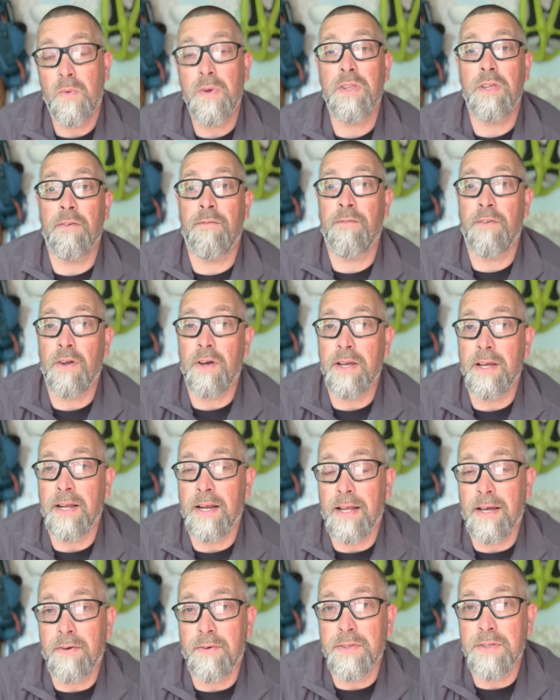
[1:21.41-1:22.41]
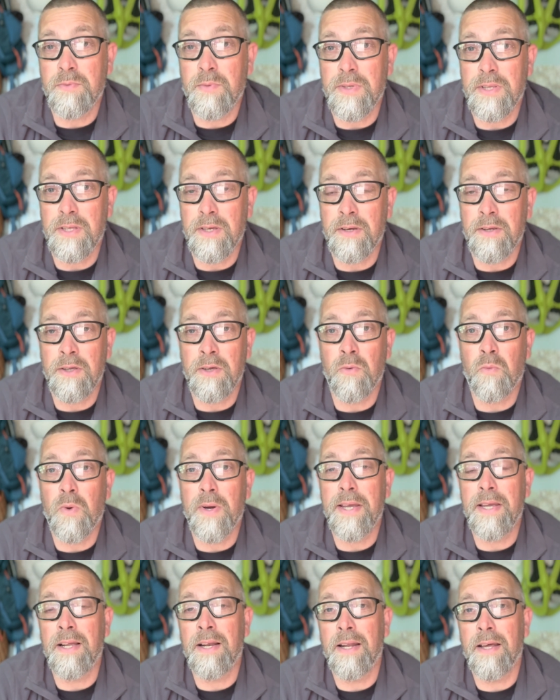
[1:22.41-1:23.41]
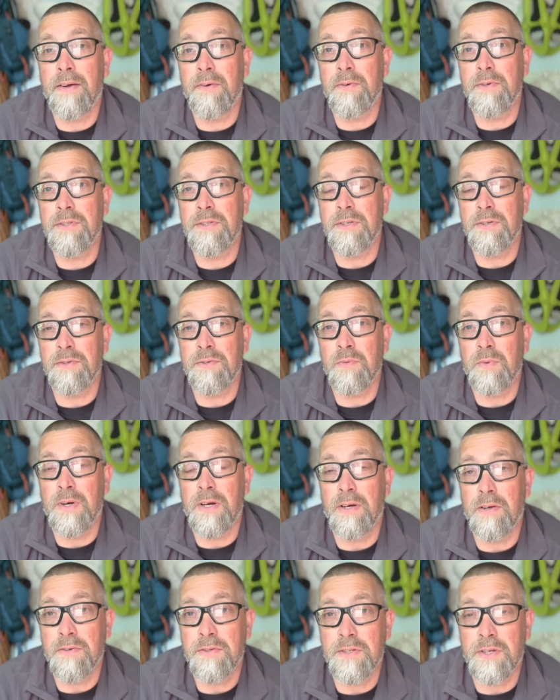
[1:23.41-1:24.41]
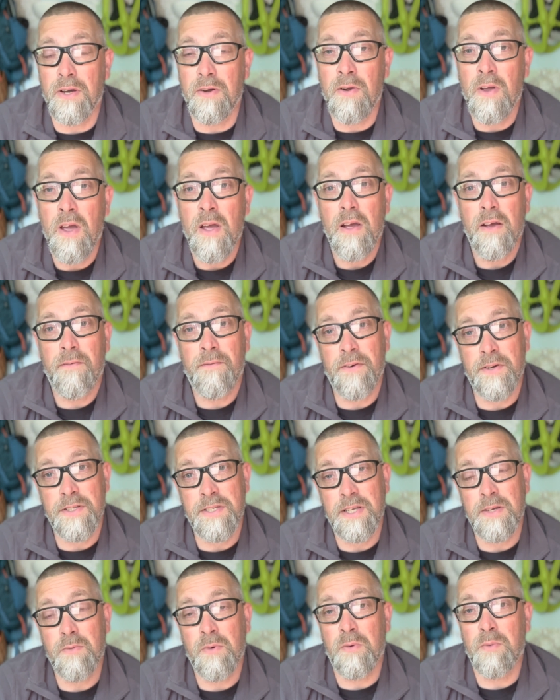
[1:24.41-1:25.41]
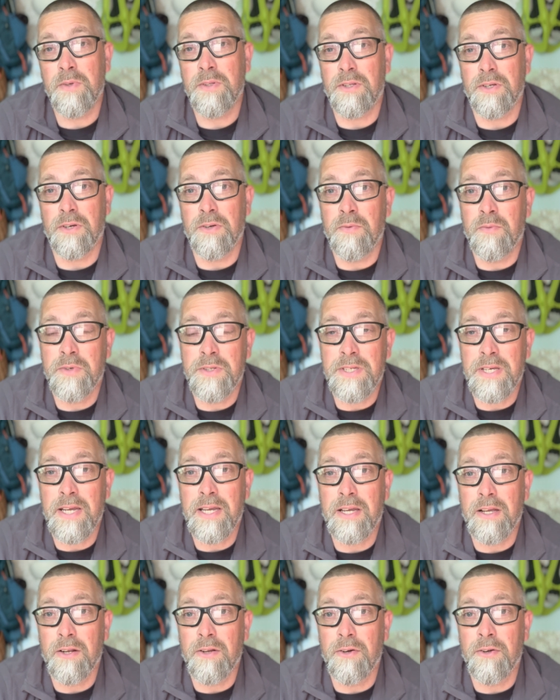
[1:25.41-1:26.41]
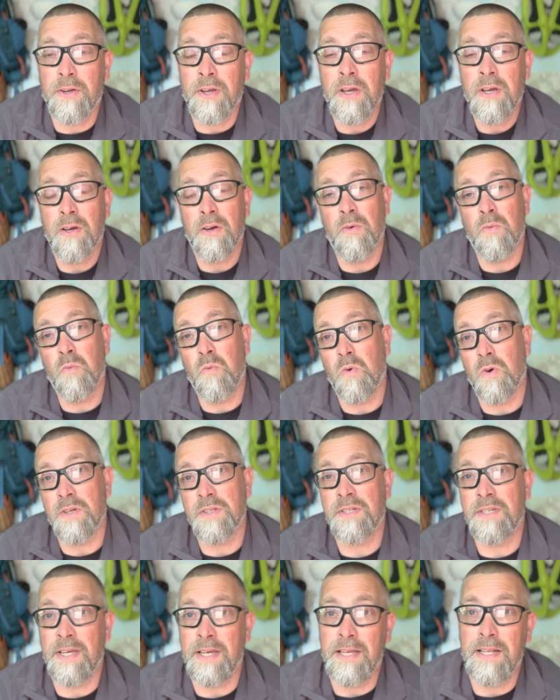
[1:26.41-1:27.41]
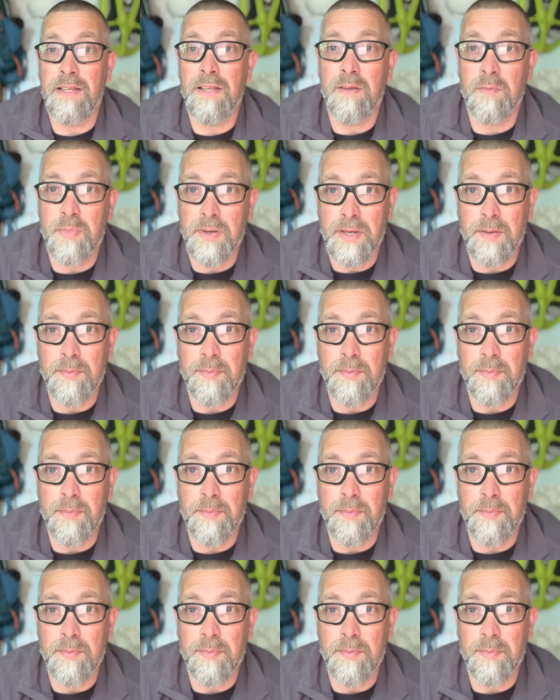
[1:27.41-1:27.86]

flight allowance, with your weight allowance as well. So firstly, what we'll do, we'll take a look at what's in the big